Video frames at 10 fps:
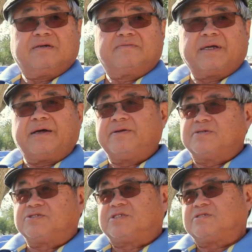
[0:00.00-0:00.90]
down here,
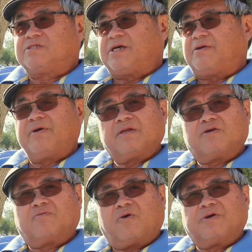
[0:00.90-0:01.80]
generate a
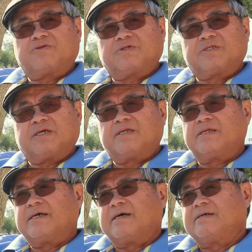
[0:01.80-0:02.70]
little more interest in
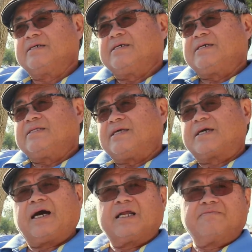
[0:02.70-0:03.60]
the
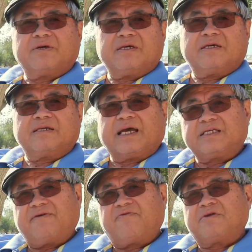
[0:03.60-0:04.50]
economy and
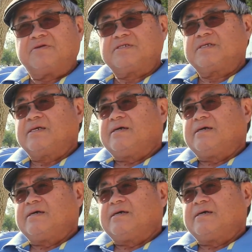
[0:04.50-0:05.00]
activities.